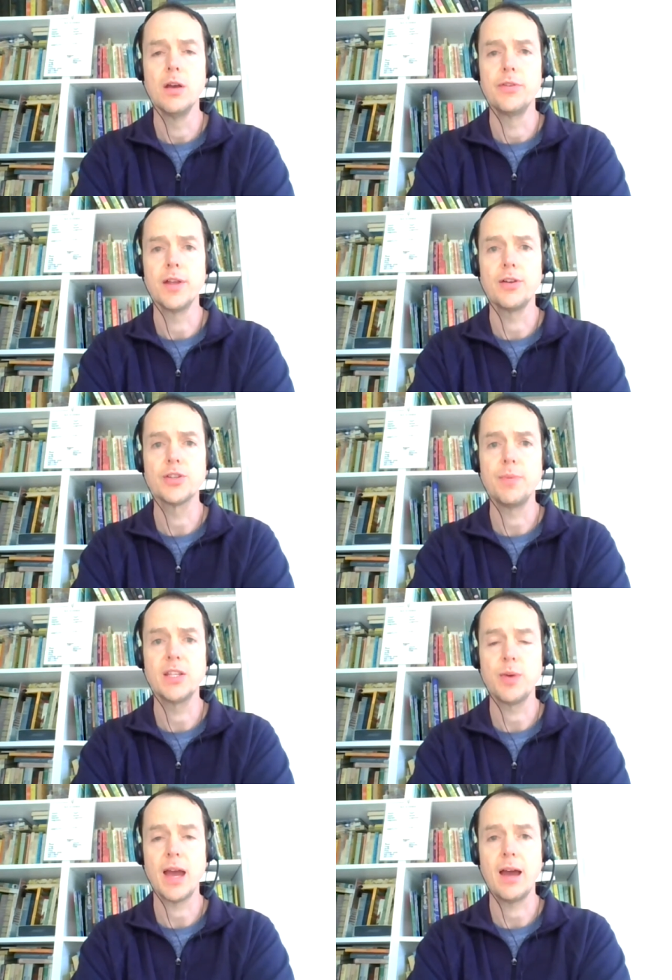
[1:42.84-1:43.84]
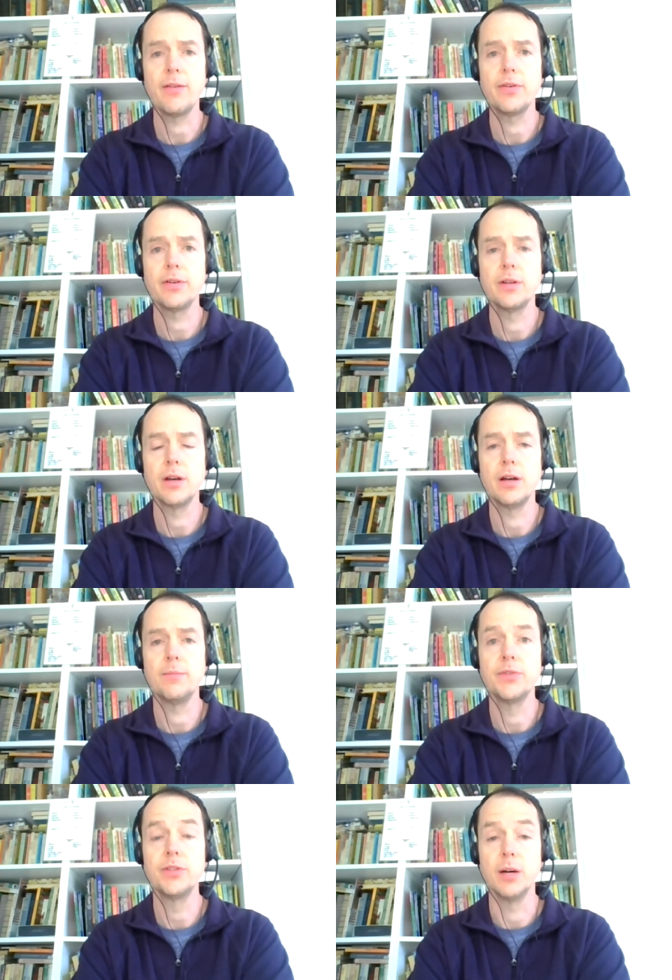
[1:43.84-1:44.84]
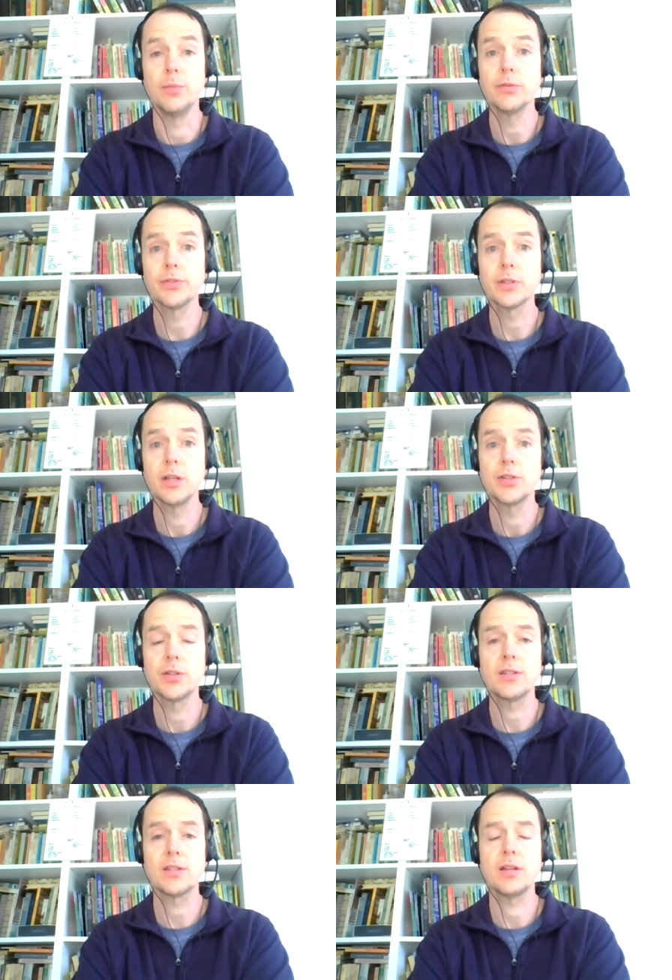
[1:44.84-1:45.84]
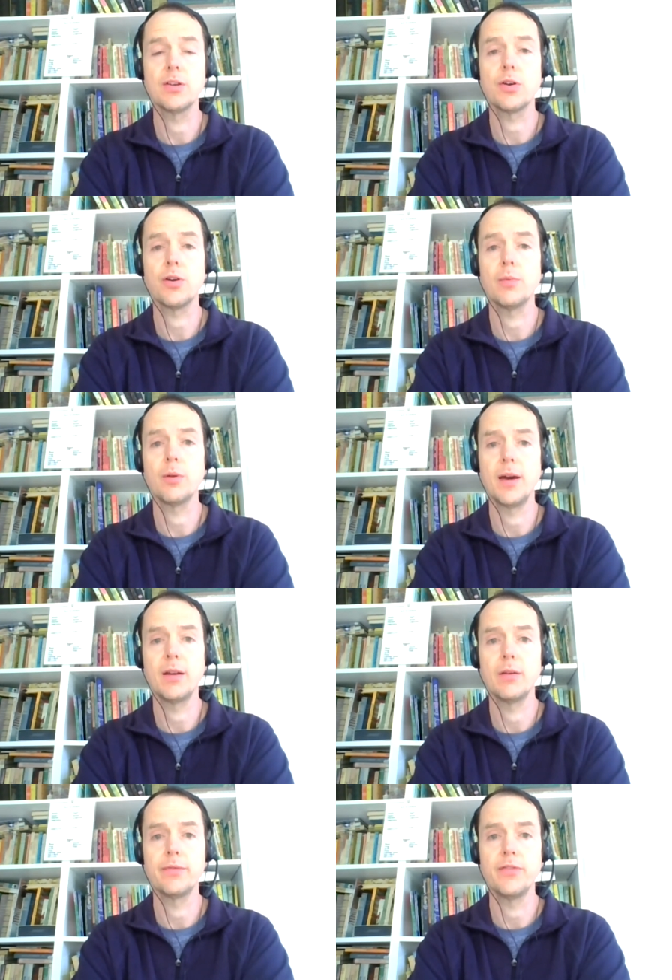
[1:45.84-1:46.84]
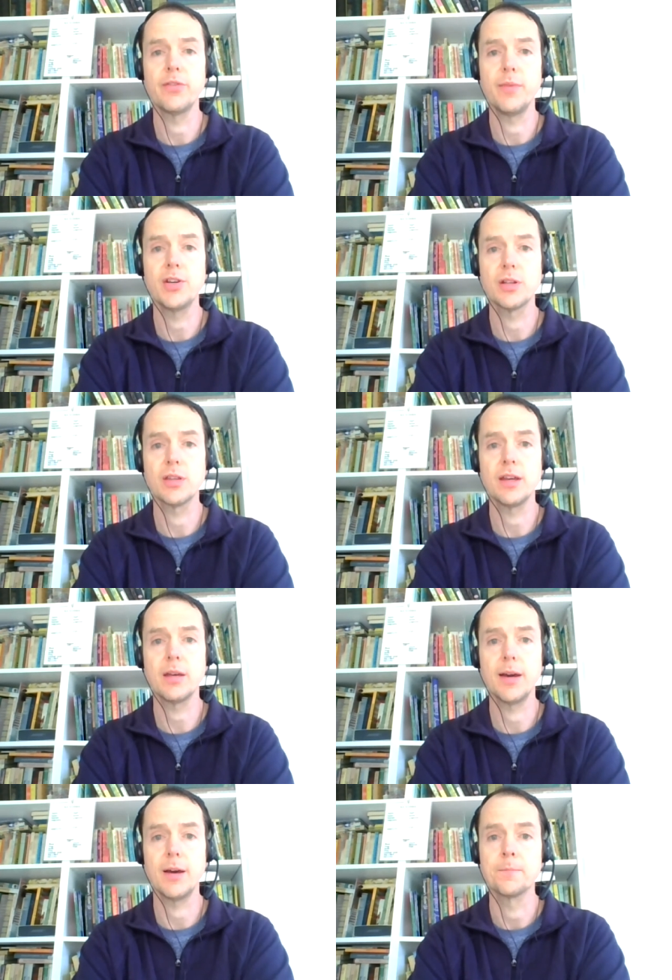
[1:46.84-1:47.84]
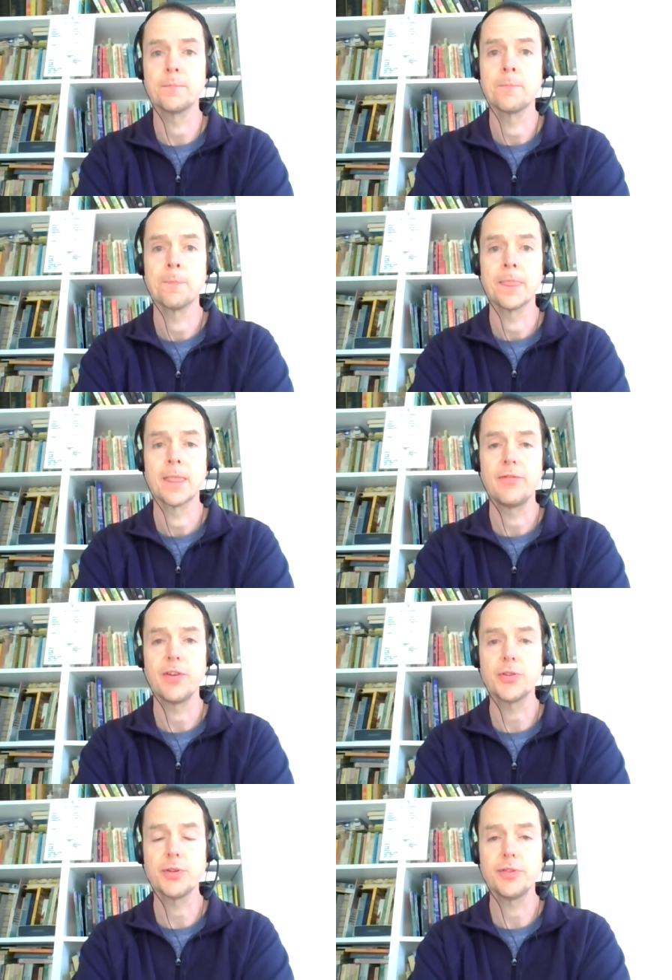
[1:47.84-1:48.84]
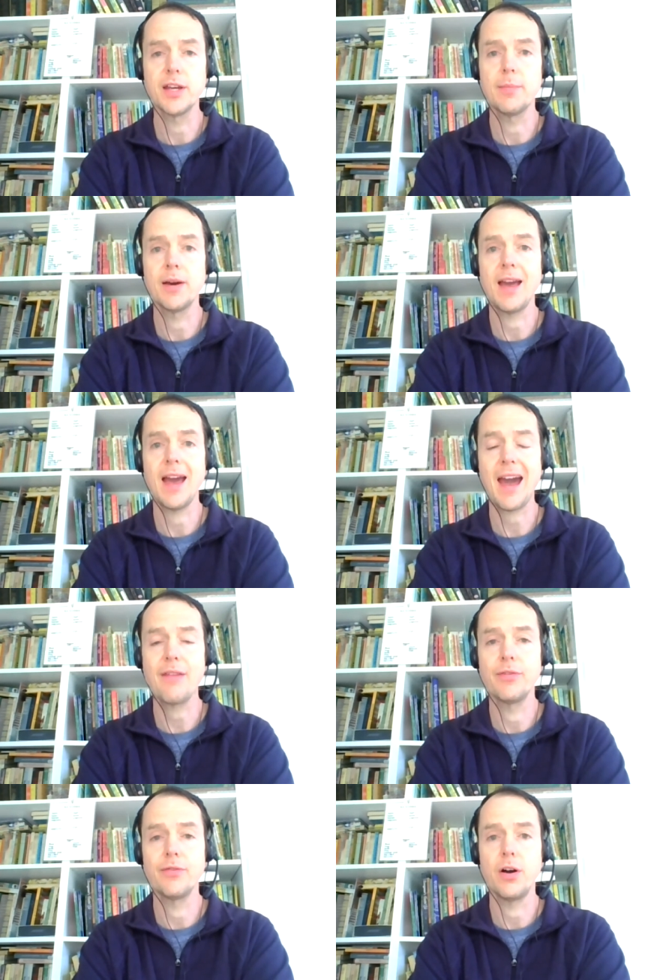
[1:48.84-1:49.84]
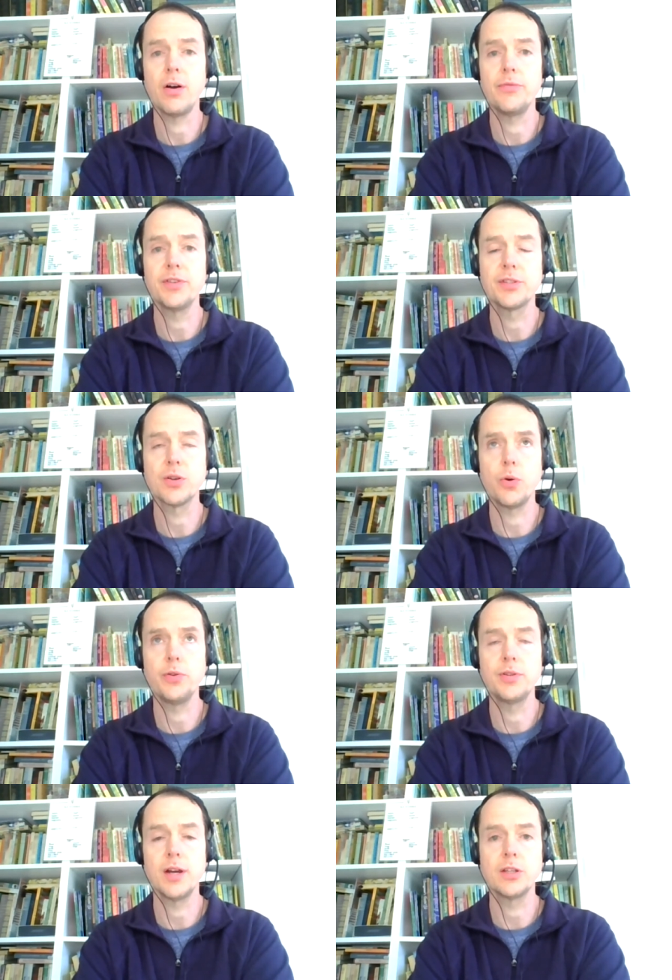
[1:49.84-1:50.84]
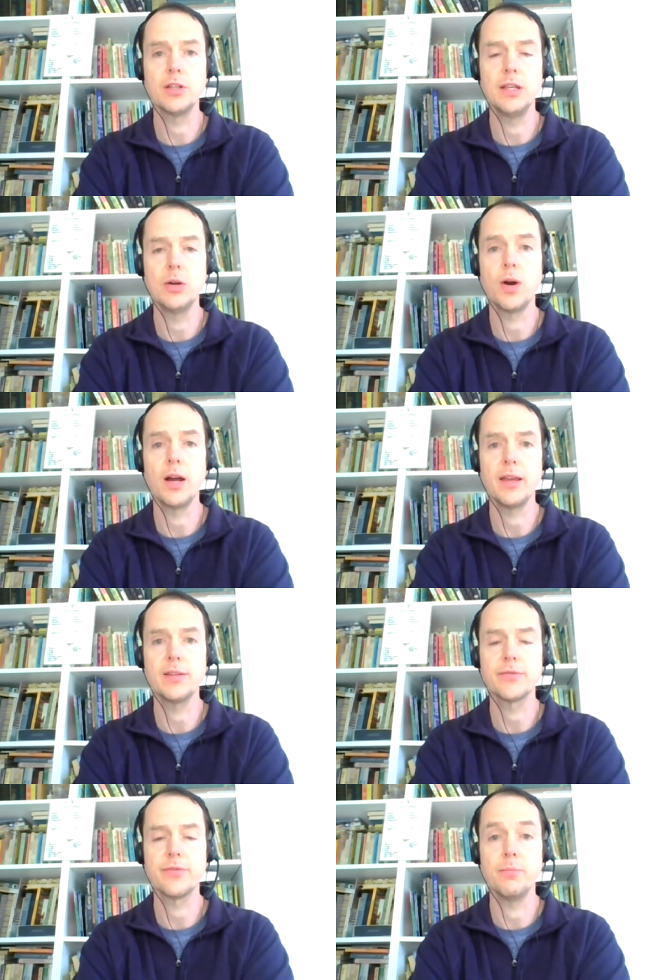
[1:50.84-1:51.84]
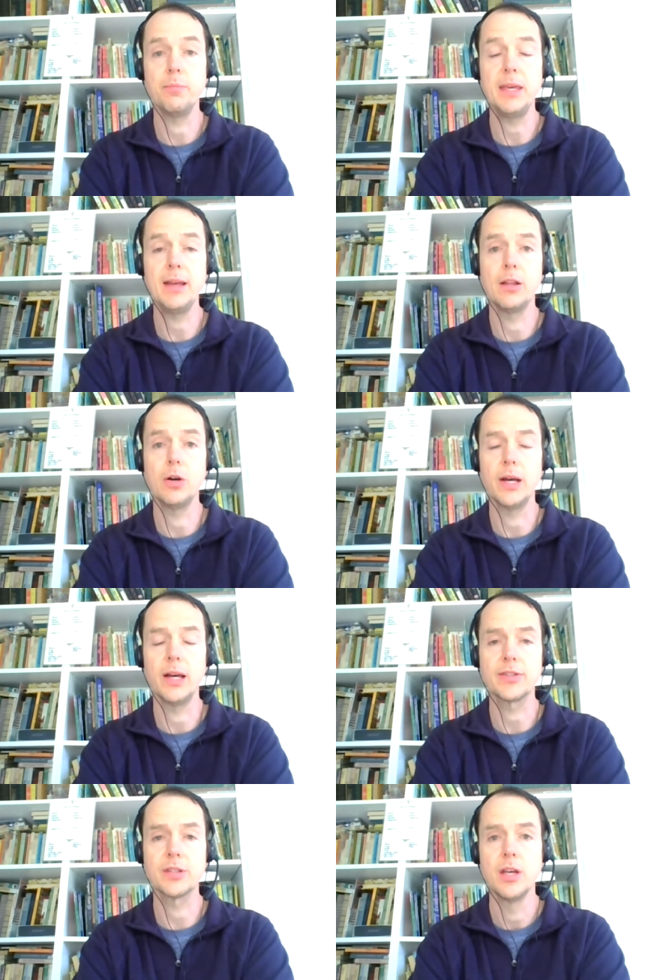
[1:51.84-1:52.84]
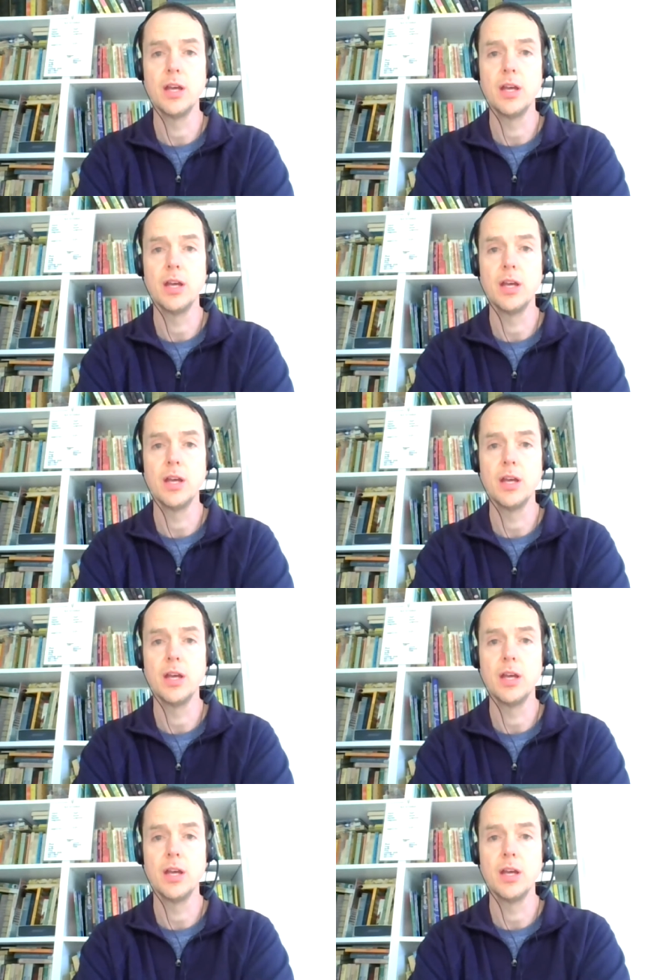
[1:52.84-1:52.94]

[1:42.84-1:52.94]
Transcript: the knowledge base we have um, doubles. So that's an incredible amount of information to think about. If you also think about half of all, and this is according to Doctor Ioannidis from P L O S,